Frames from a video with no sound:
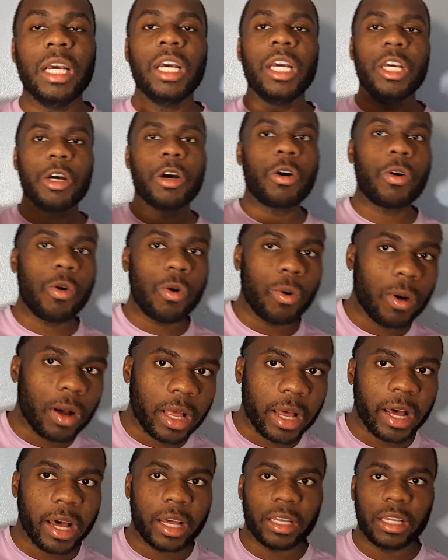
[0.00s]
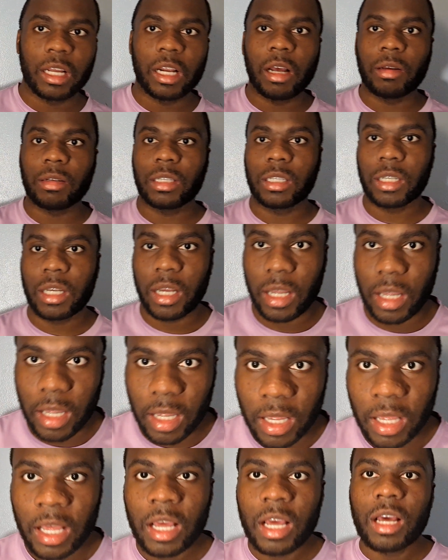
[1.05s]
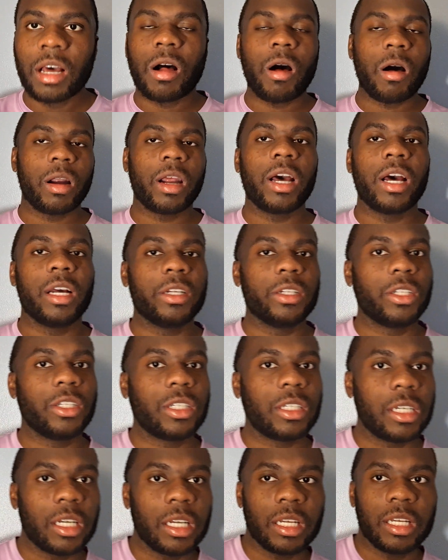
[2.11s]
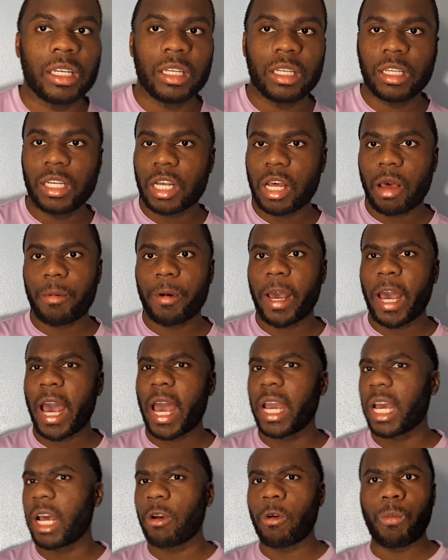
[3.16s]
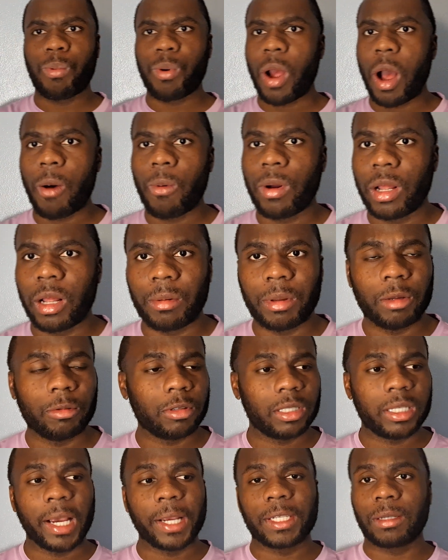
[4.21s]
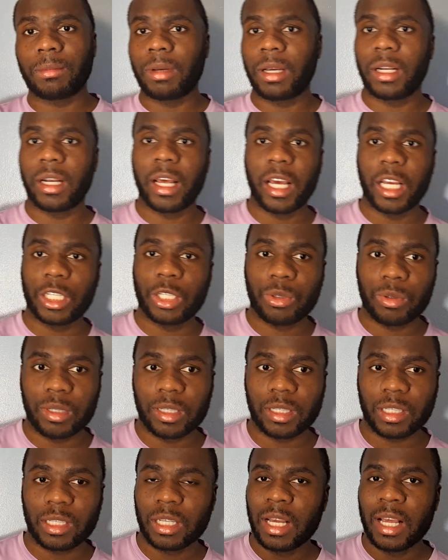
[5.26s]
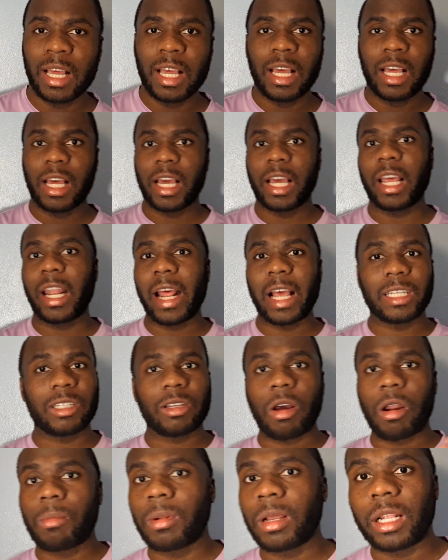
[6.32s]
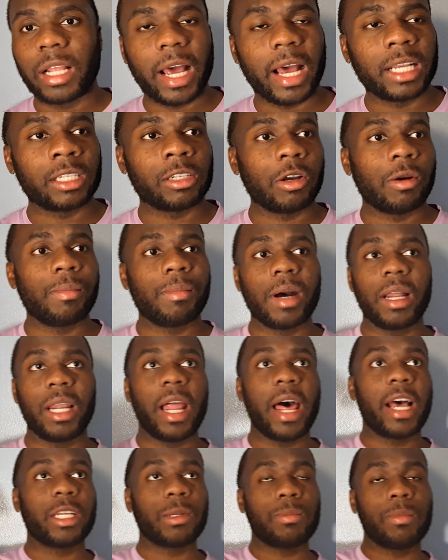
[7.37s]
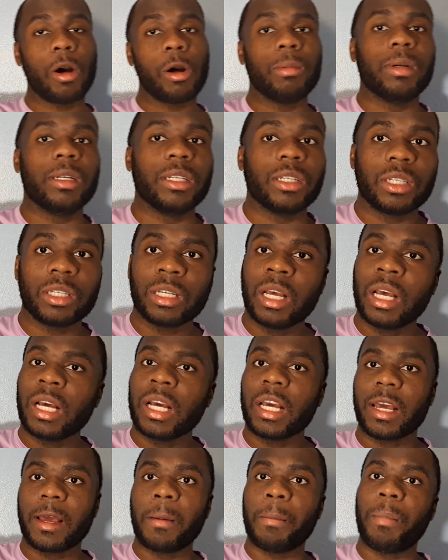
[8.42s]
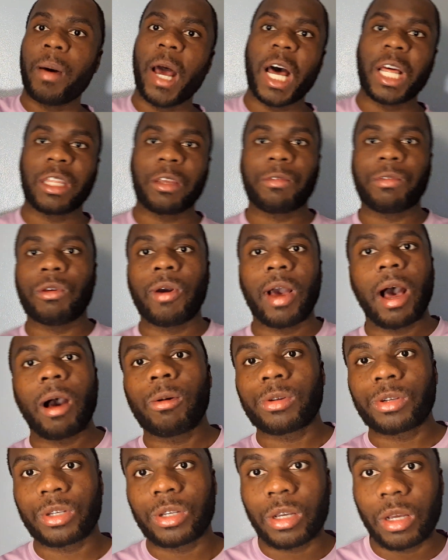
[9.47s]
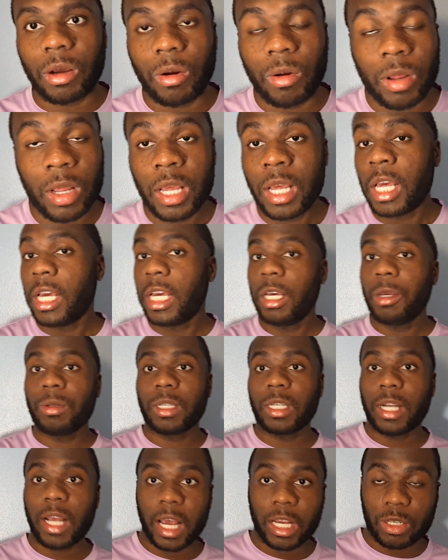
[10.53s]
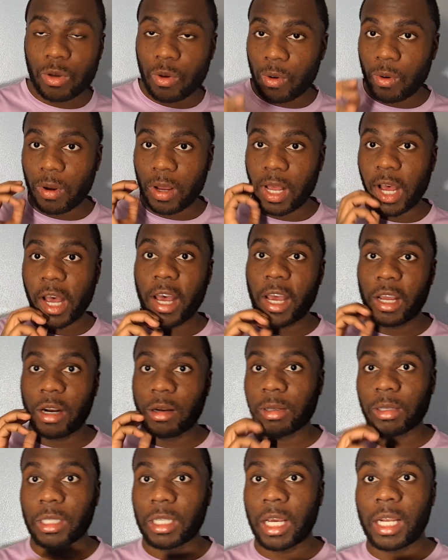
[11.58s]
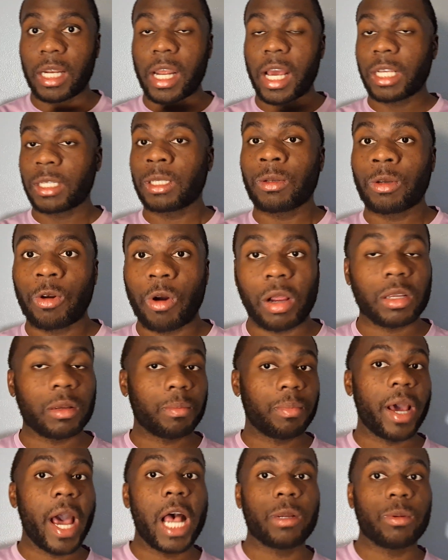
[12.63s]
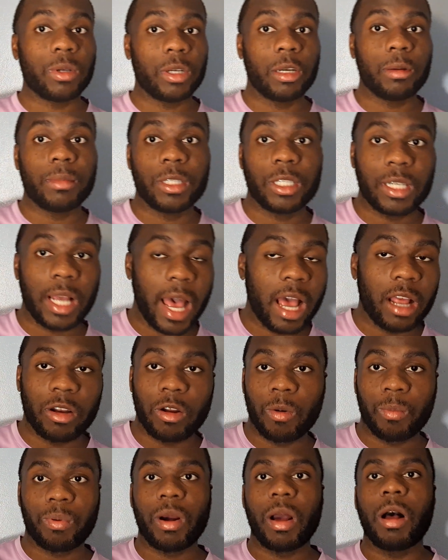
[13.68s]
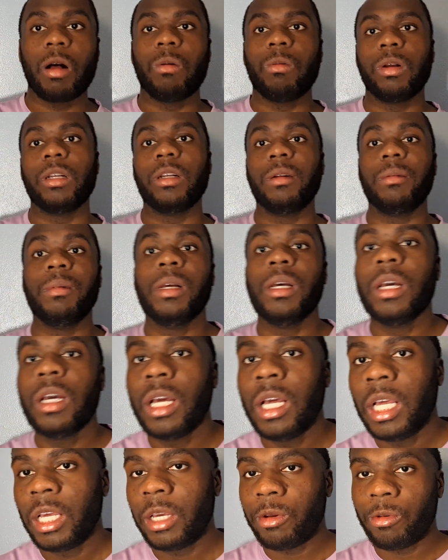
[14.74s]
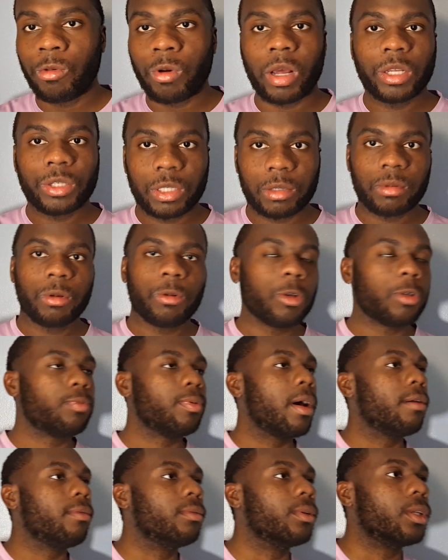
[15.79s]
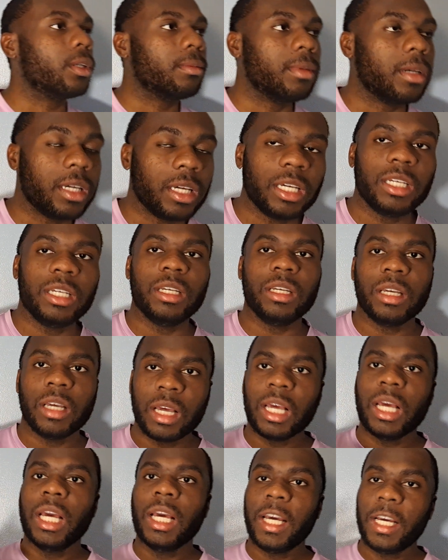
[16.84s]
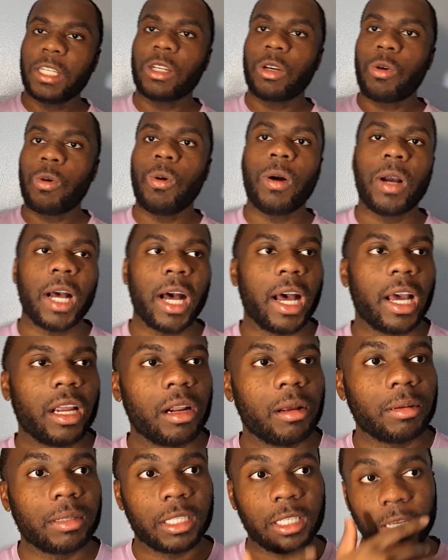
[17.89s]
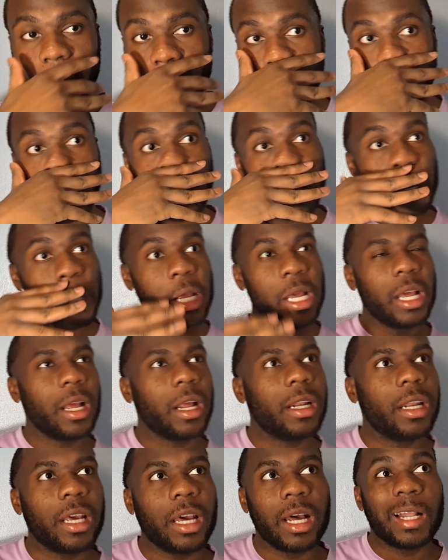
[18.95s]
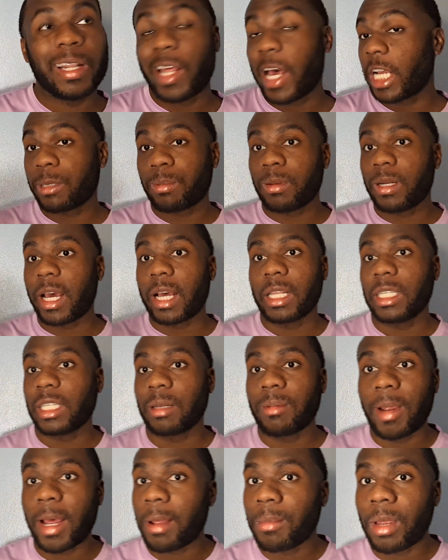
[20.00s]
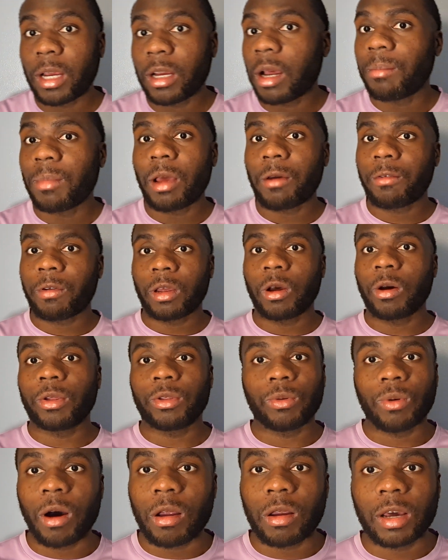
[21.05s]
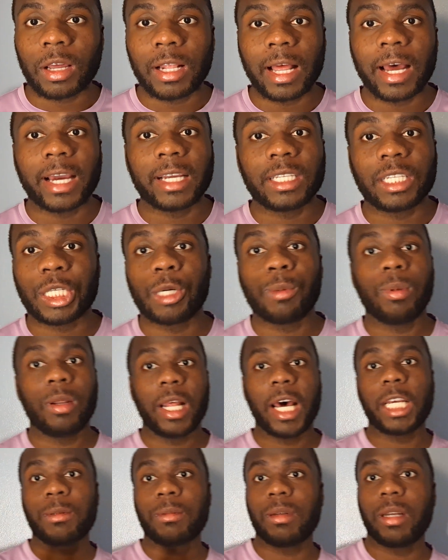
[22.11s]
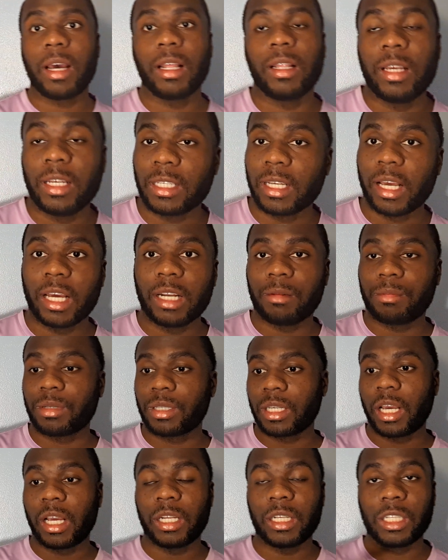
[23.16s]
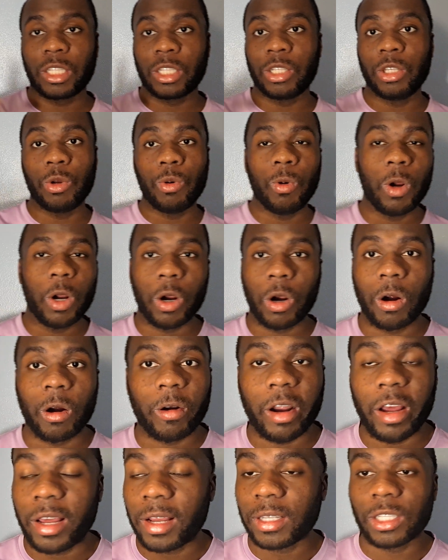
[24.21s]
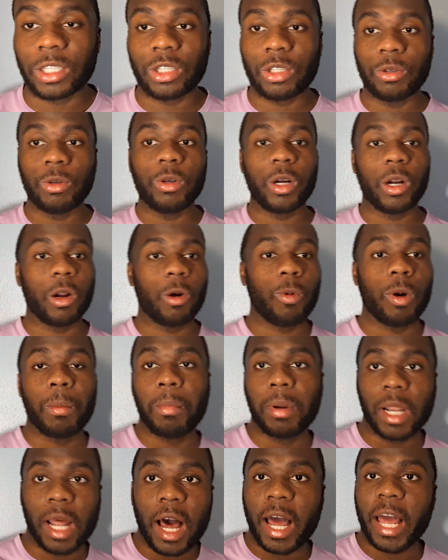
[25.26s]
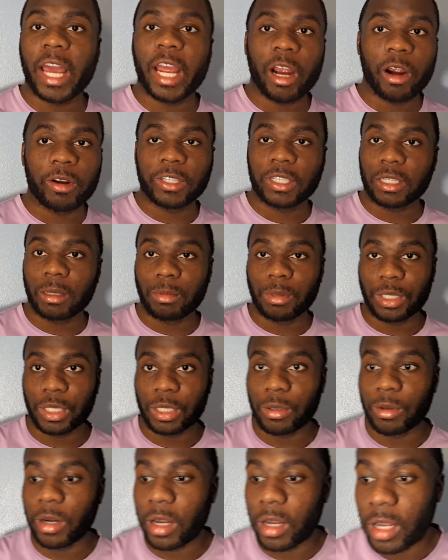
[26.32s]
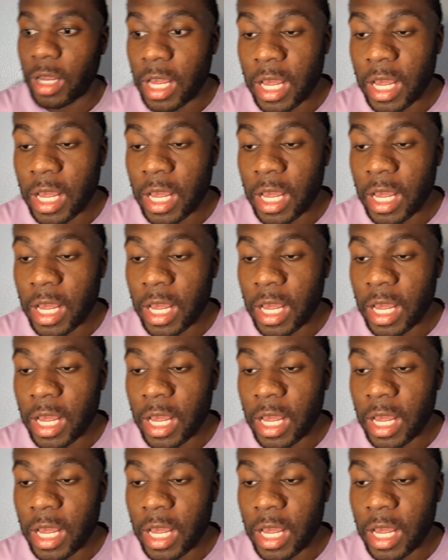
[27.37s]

He a cool guy, you know what I'm saying? All that other shit. You know, I mean, I ain't got no problem with him. He was nice to me in the entrance, and I saw him the last of my last moments in Path a few hours ago. He was a nice, cool guy, you know what I'm saying? Nice cross the path with him and shit. I had no problem with him. He relatively respectful to me. He's a cool guy, you know what I'm saying? And then last but not least, I'm not gonna go through all the clientele, but last but not least, I ended up seeing this new girl, right? This new girl with blonde hair or some shit, right?